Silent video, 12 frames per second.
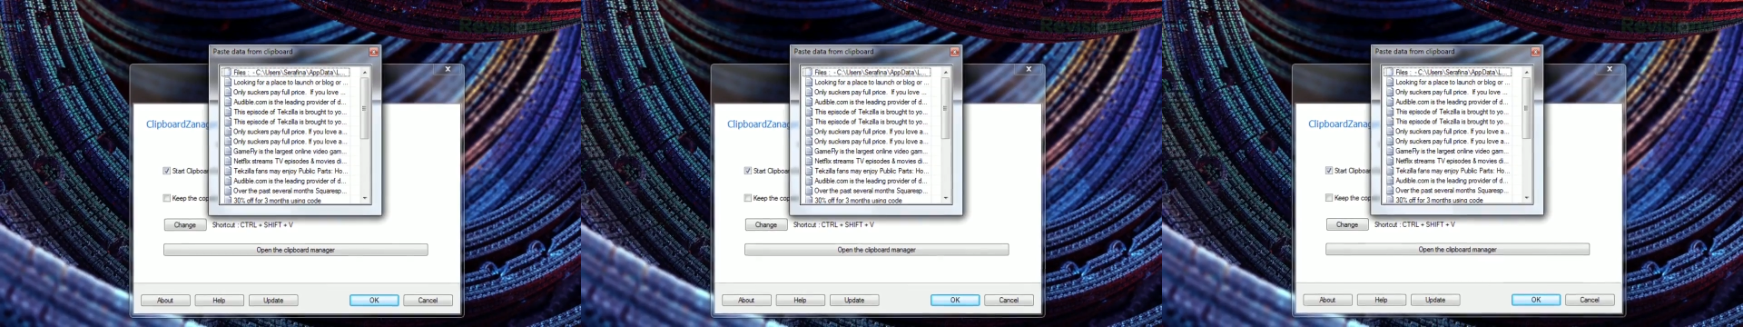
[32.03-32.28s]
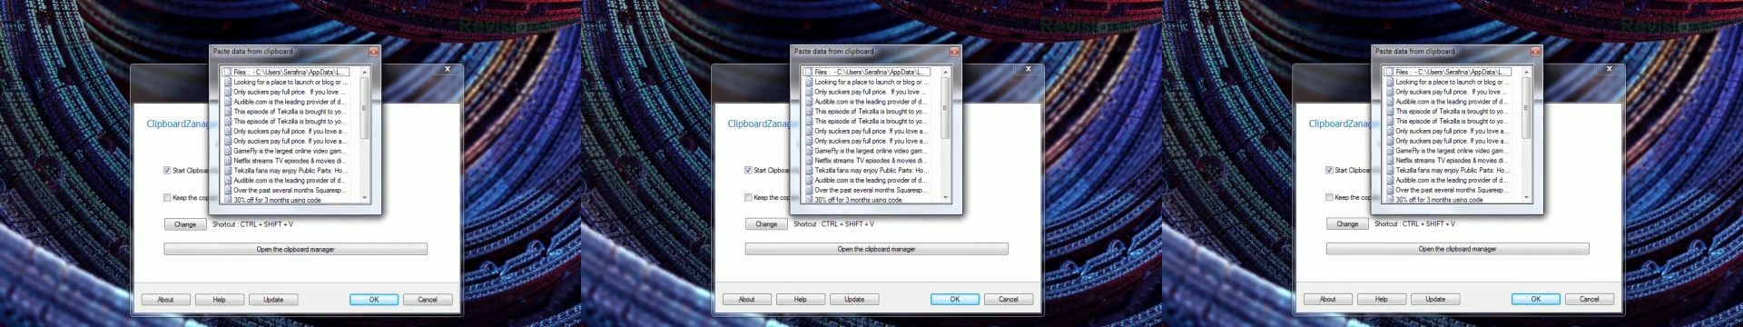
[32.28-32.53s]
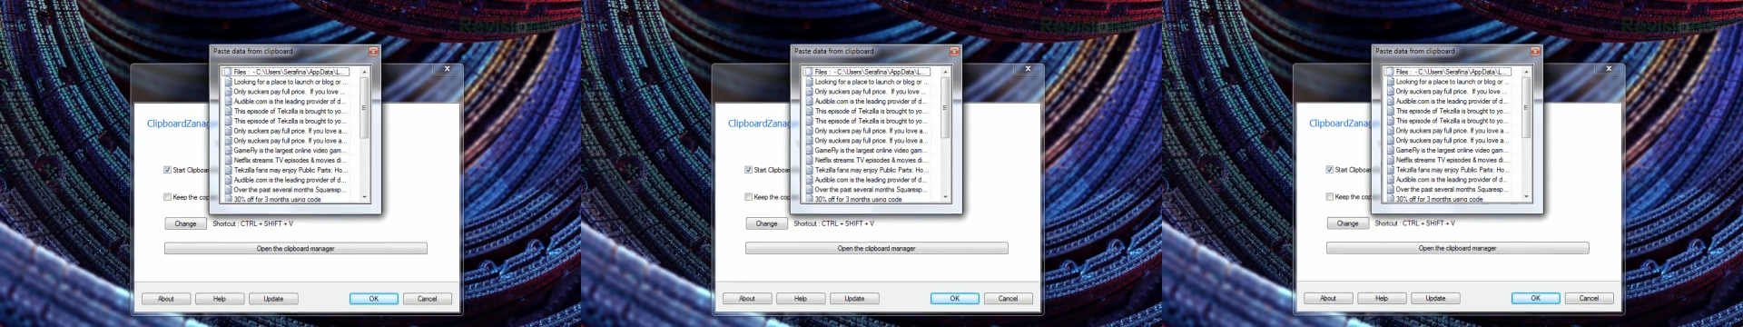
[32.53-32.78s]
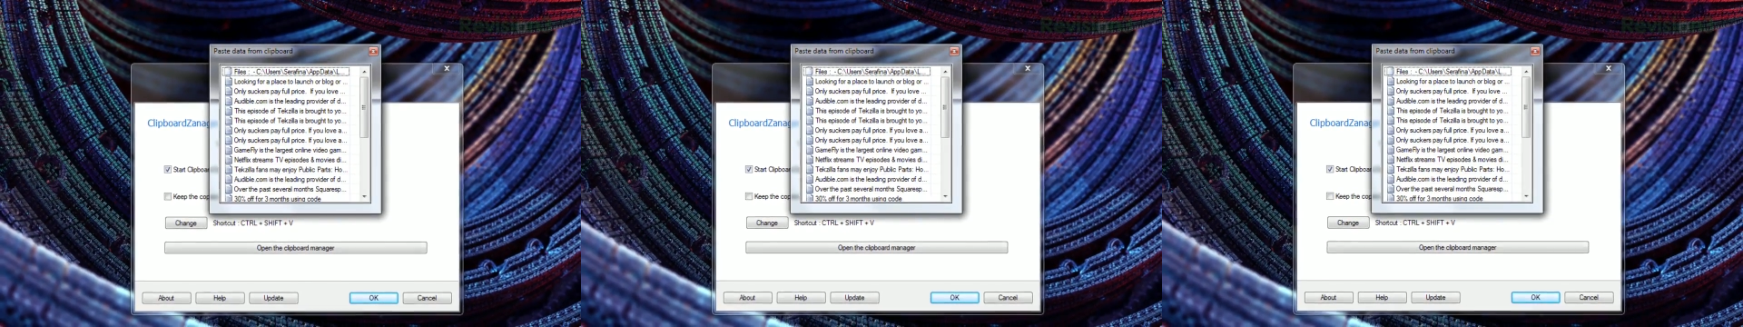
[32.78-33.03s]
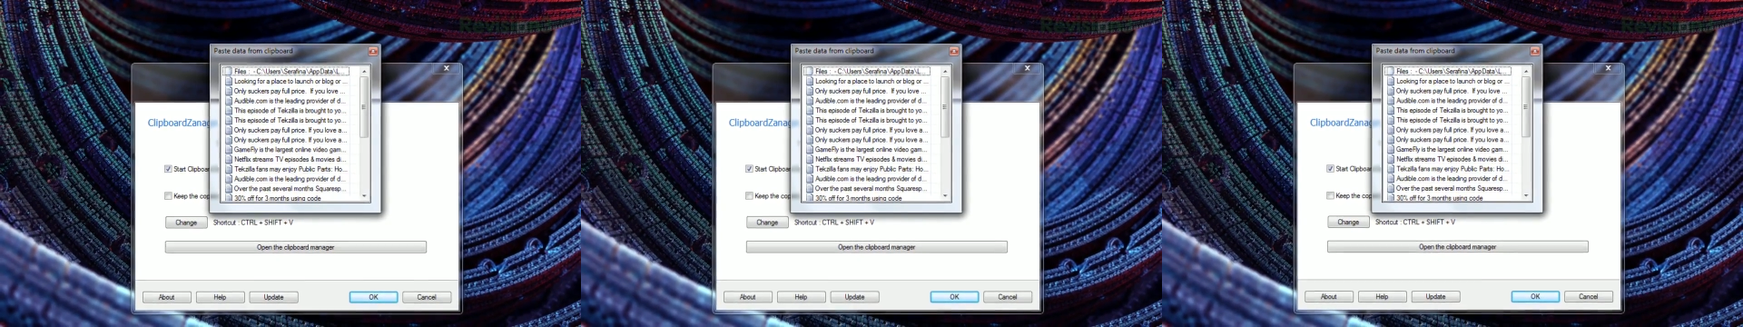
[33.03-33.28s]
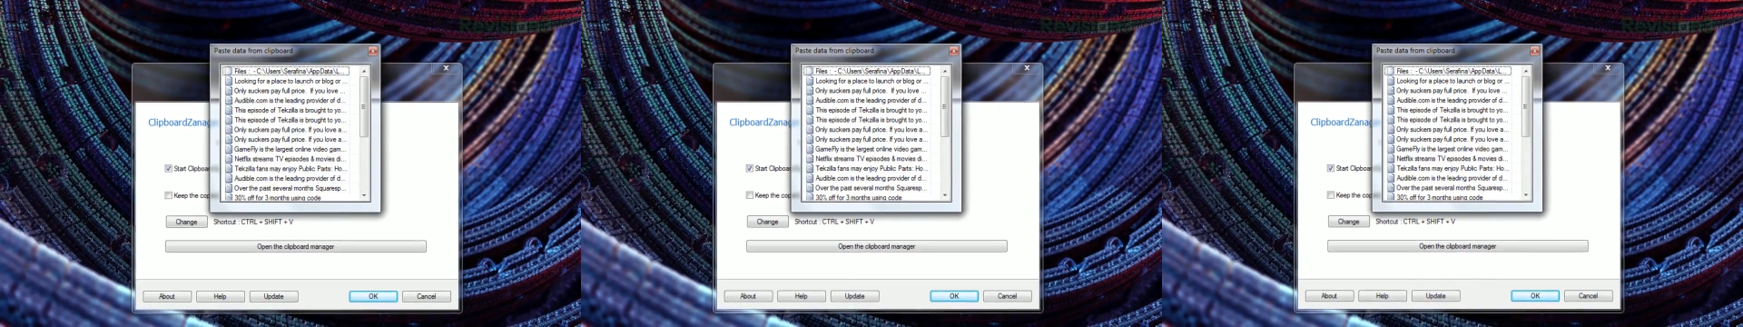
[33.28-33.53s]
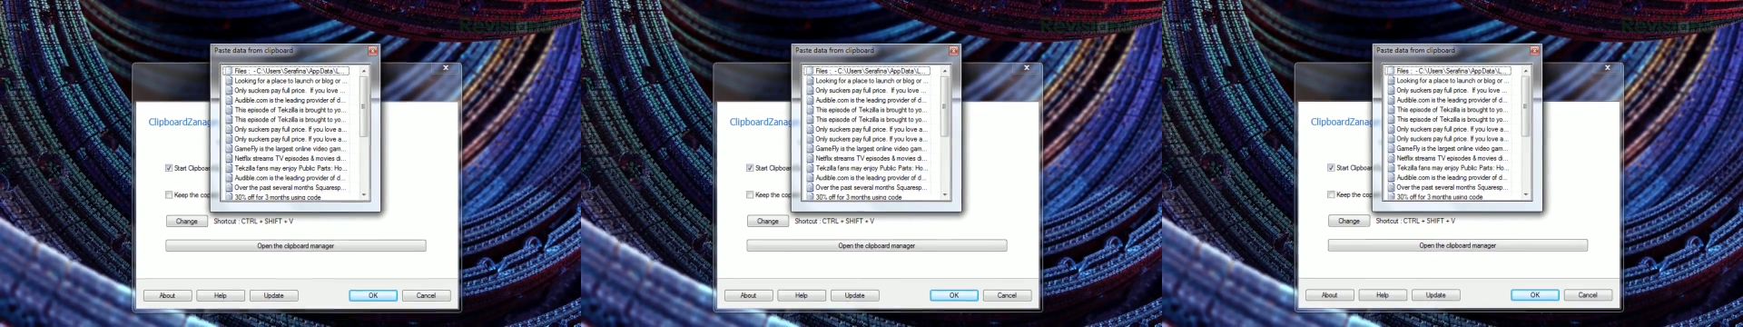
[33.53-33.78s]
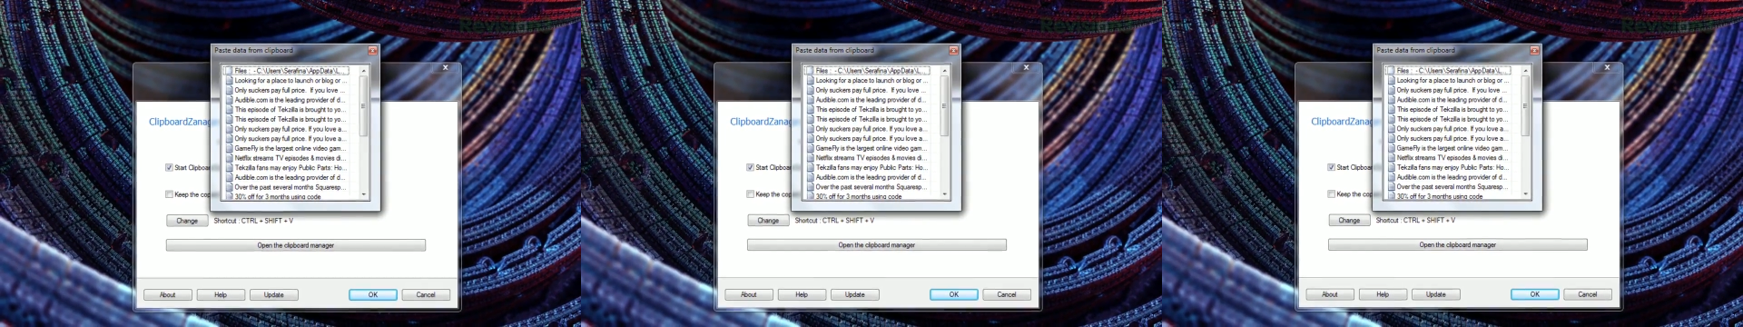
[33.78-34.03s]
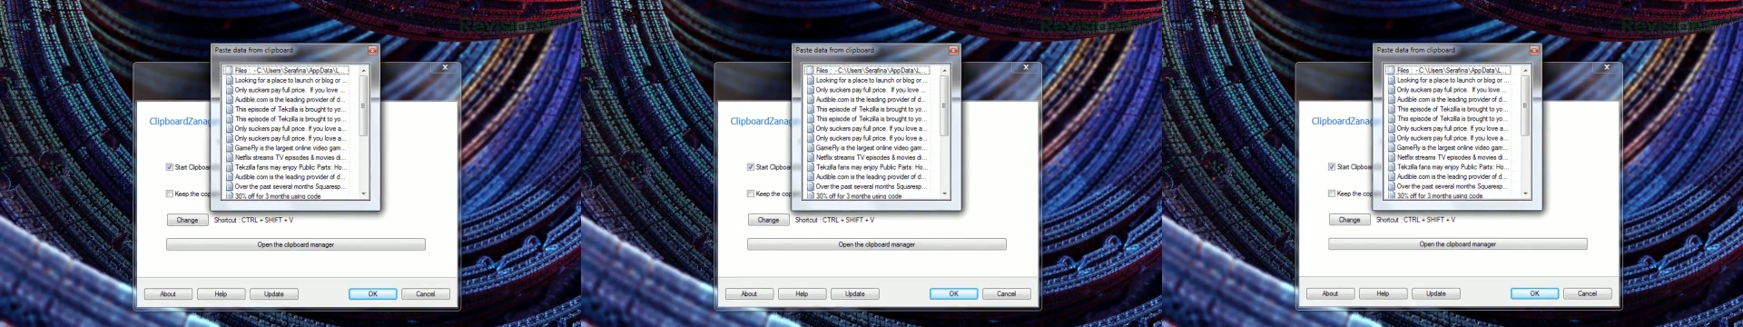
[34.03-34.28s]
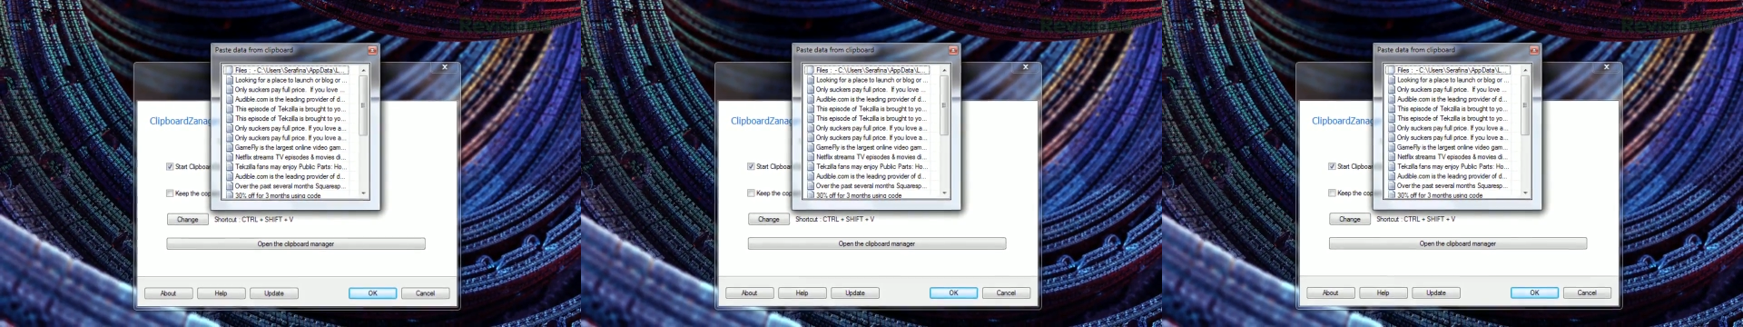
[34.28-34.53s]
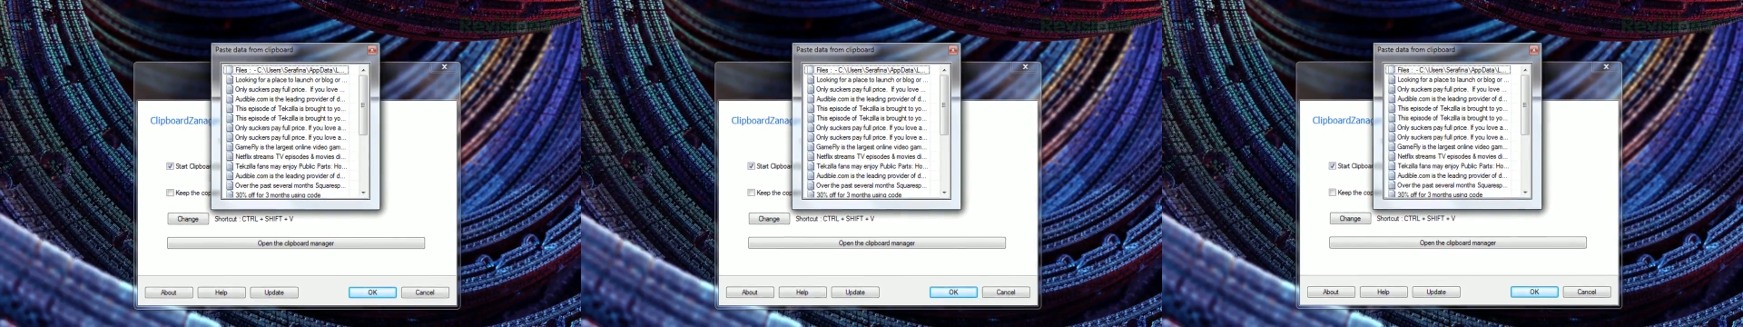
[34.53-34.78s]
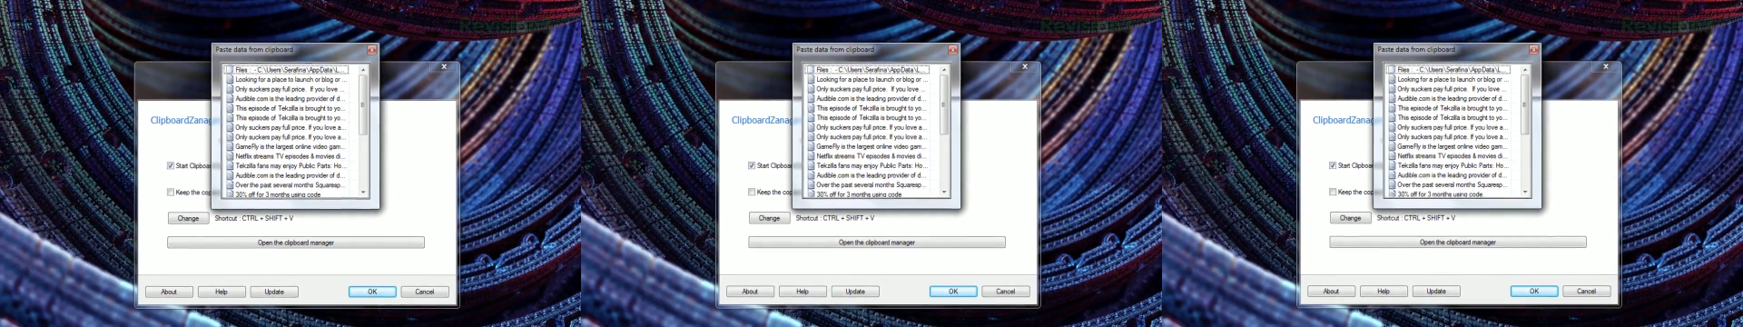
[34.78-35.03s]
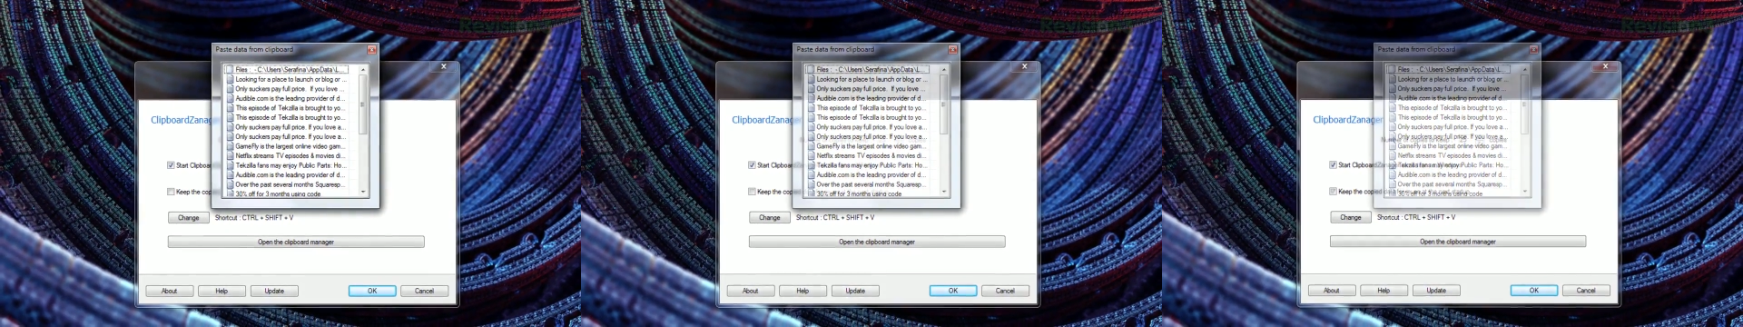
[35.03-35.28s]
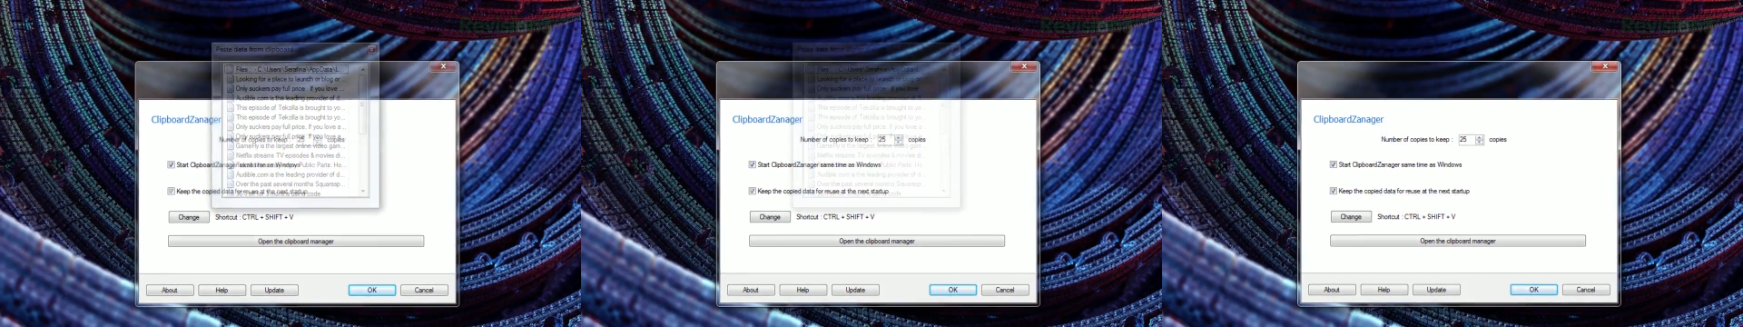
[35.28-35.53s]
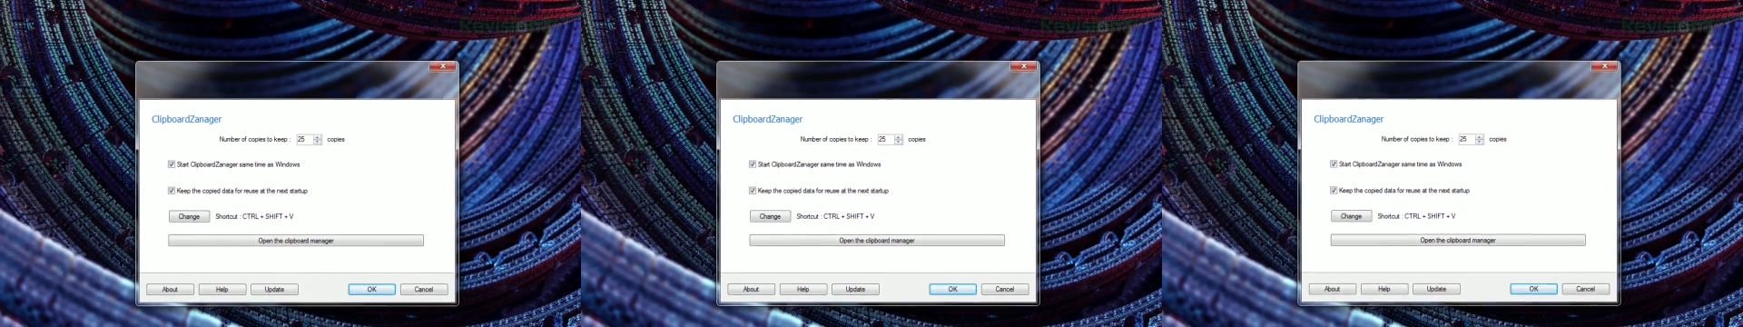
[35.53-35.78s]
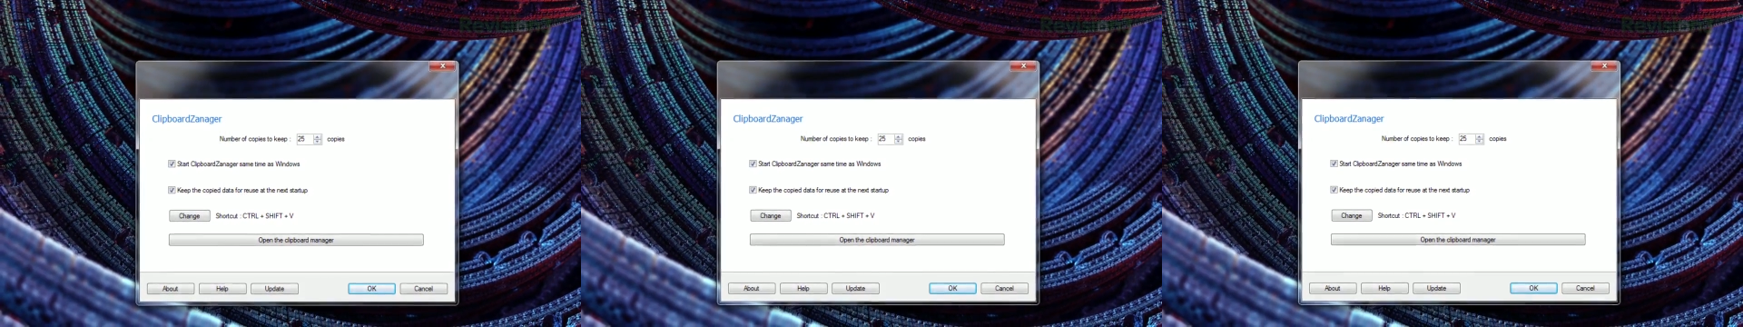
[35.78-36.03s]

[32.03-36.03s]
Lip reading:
Nobody's mouth can be seen.